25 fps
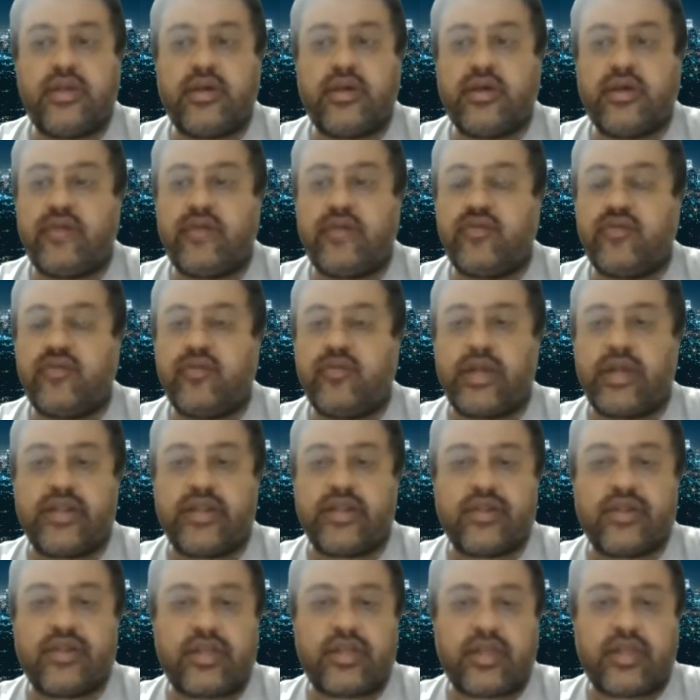If you buy
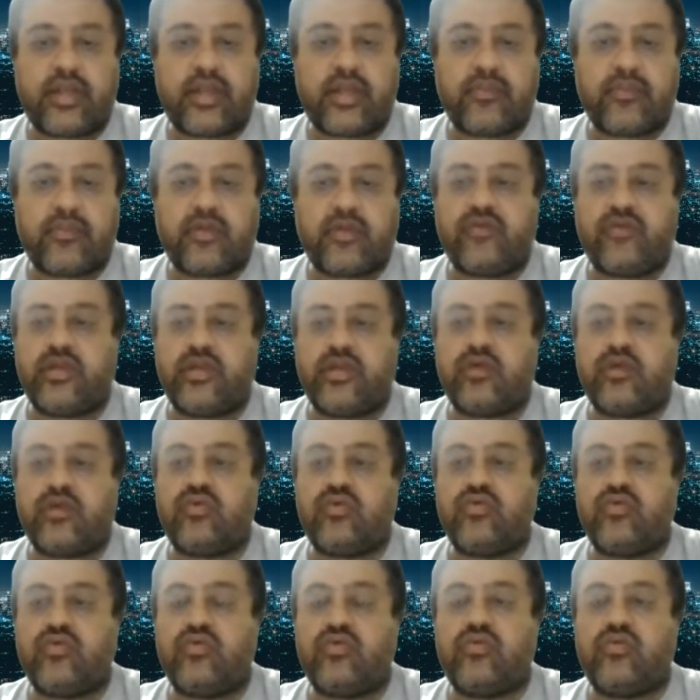three, I'm giving
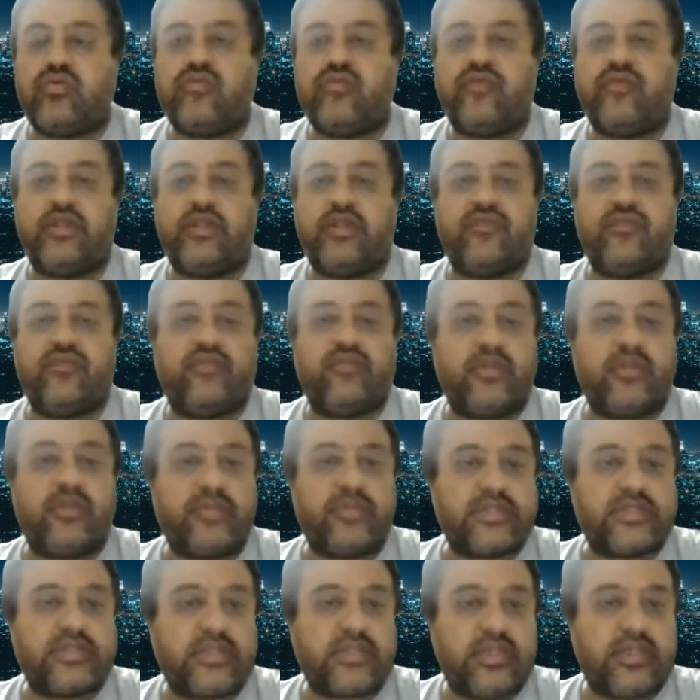two with
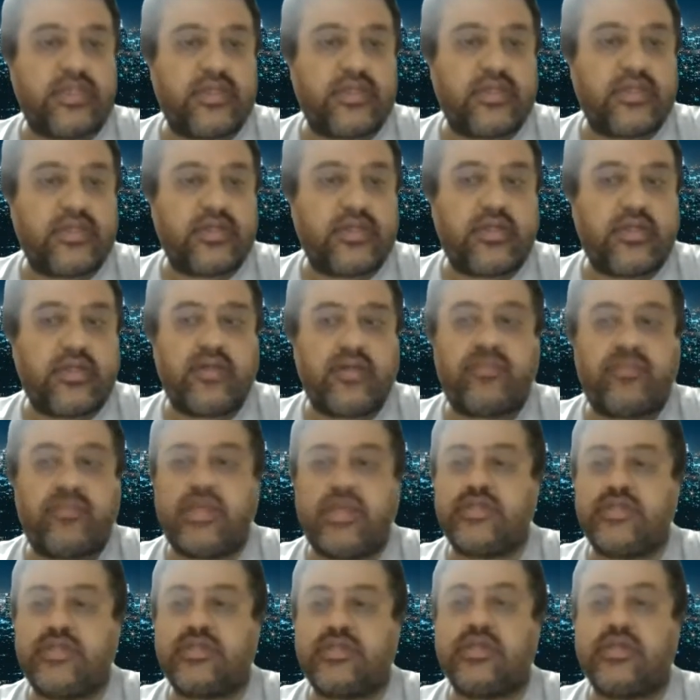50%
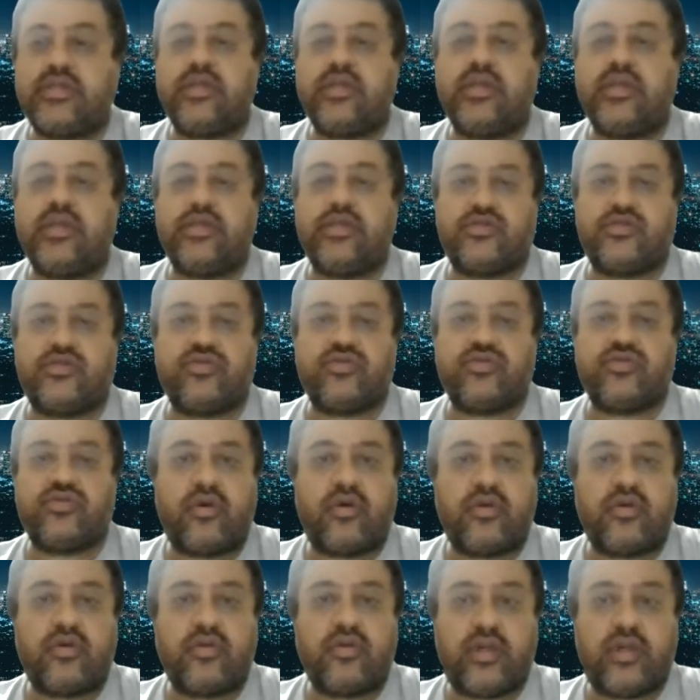pricing and so
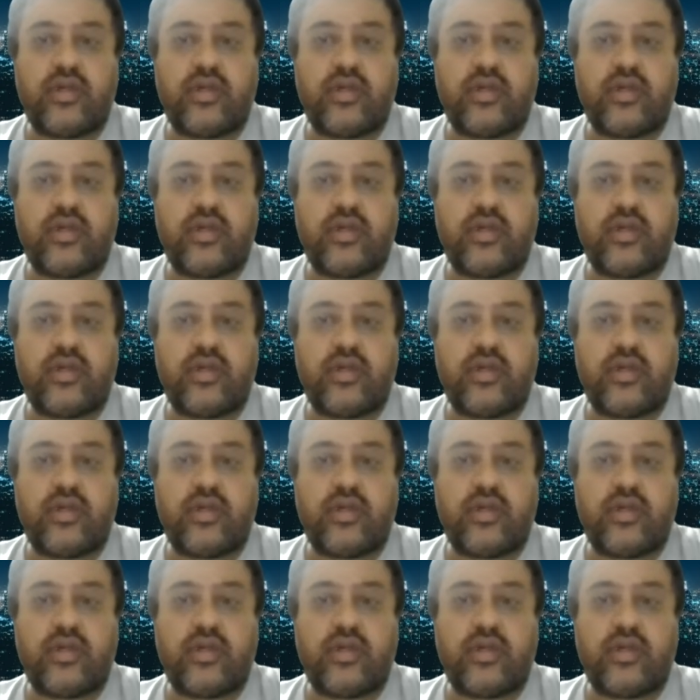on.